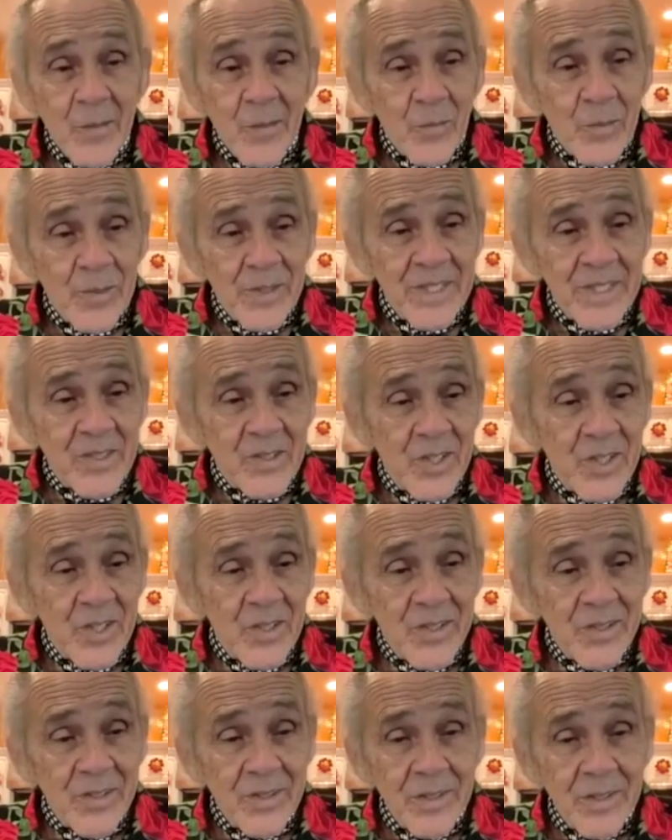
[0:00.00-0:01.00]
with each
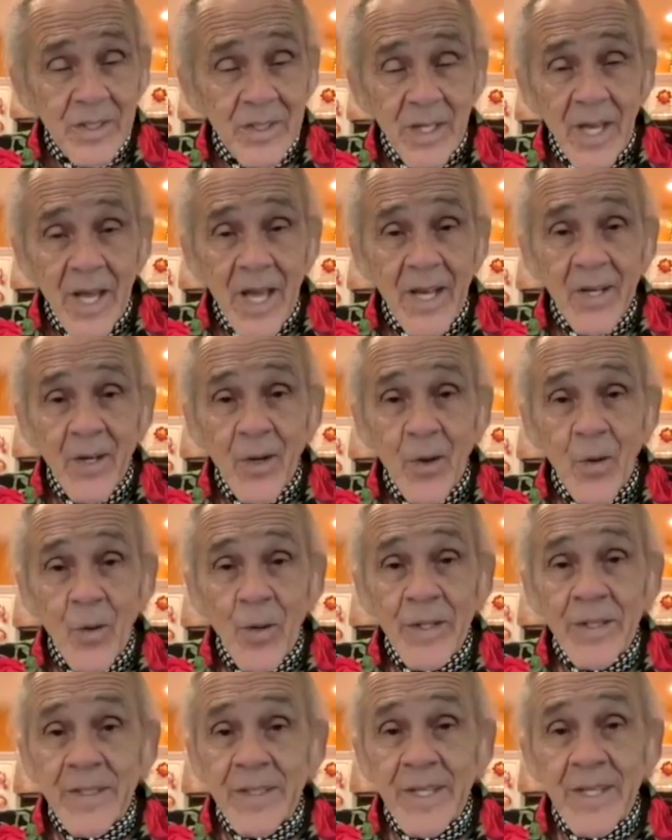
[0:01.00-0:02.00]
other, and
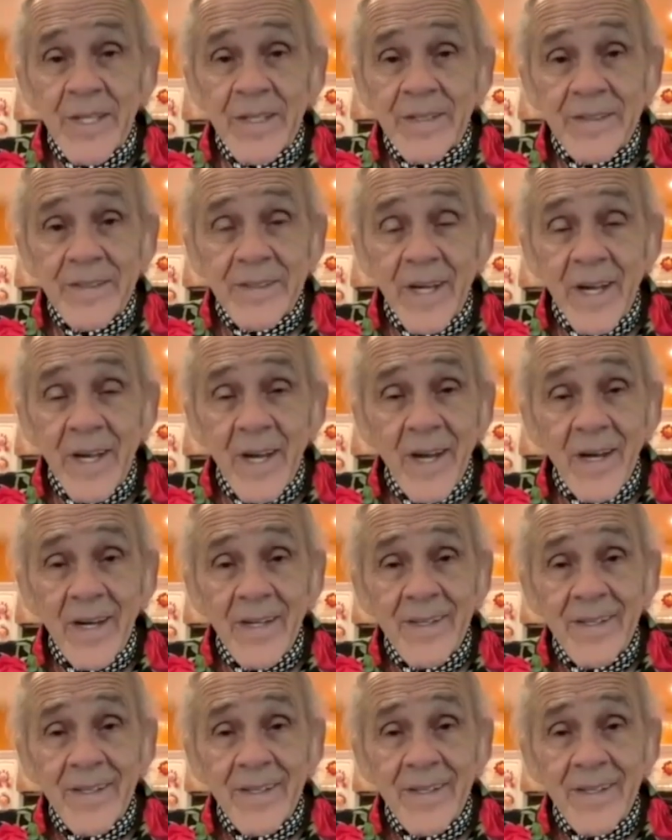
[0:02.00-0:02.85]
knowing that uh,